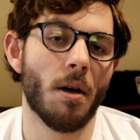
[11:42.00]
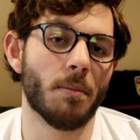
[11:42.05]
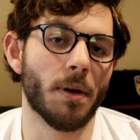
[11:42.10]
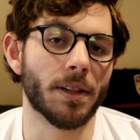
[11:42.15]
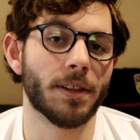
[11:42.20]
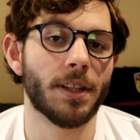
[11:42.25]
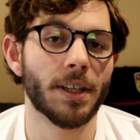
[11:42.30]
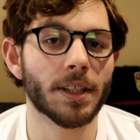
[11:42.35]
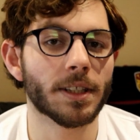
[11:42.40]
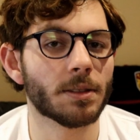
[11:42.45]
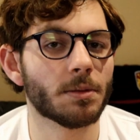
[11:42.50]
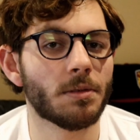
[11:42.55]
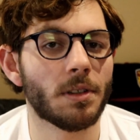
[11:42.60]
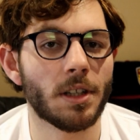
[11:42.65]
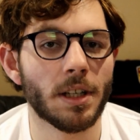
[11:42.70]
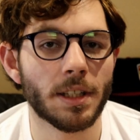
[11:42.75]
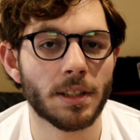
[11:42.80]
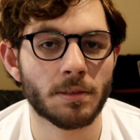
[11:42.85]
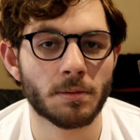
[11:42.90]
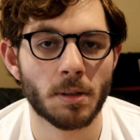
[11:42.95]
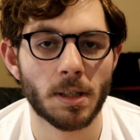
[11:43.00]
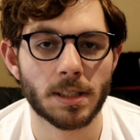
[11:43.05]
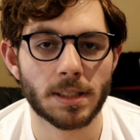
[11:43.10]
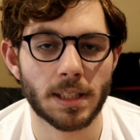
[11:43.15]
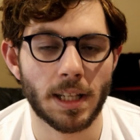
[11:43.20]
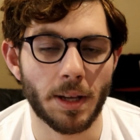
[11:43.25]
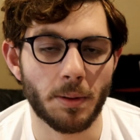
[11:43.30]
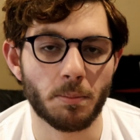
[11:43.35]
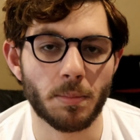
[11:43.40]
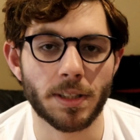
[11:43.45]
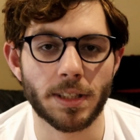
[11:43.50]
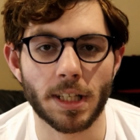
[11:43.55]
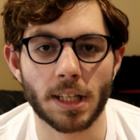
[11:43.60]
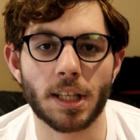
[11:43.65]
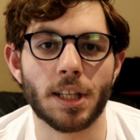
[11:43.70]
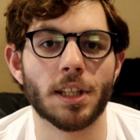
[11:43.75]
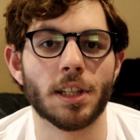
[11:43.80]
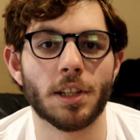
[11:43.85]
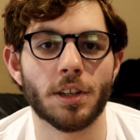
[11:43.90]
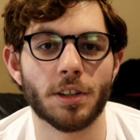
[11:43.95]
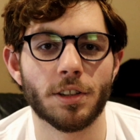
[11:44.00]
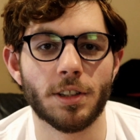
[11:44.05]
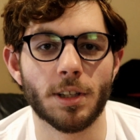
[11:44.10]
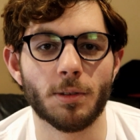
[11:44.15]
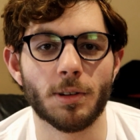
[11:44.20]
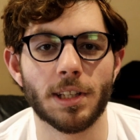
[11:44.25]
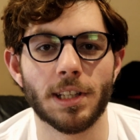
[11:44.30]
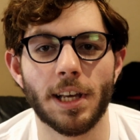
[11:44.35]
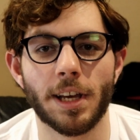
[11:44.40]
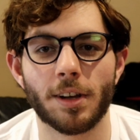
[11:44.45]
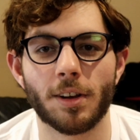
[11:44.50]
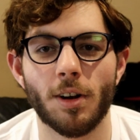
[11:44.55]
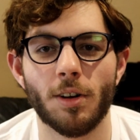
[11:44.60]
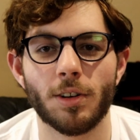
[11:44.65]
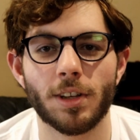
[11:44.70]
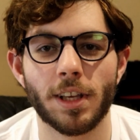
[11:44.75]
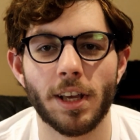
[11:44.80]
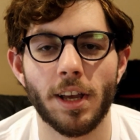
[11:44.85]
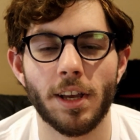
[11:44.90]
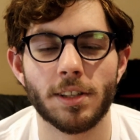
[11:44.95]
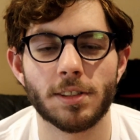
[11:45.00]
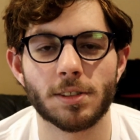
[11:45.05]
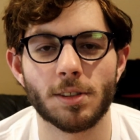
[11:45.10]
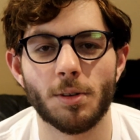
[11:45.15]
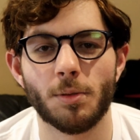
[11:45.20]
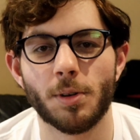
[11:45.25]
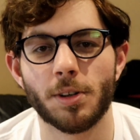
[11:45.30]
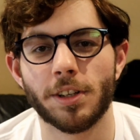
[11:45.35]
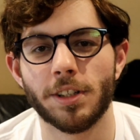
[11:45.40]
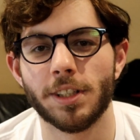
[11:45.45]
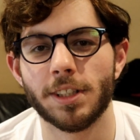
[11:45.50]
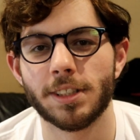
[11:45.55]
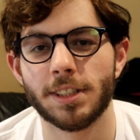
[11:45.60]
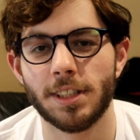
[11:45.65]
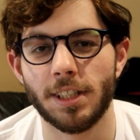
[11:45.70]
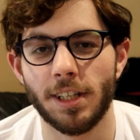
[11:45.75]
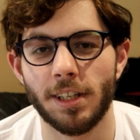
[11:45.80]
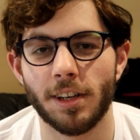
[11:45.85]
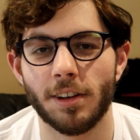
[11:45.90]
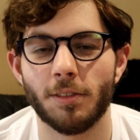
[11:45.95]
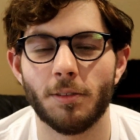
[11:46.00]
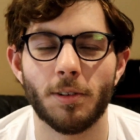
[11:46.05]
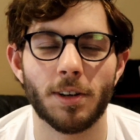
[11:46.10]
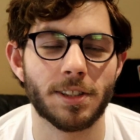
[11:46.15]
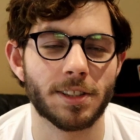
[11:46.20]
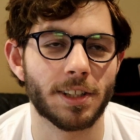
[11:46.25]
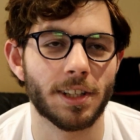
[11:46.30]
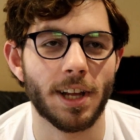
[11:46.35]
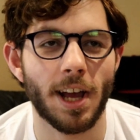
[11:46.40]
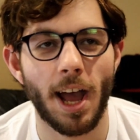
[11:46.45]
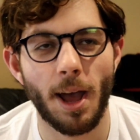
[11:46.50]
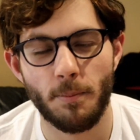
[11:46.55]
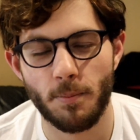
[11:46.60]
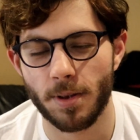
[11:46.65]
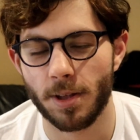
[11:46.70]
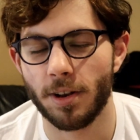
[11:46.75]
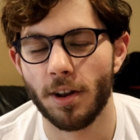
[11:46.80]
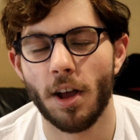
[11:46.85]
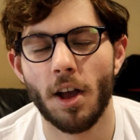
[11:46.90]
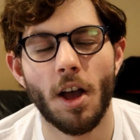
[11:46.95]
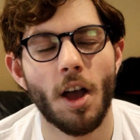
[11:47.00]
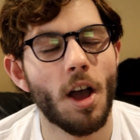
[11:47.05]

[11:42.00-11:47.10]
But this one was like particular. They were like, okay, so we're gonna see what's gonna happen.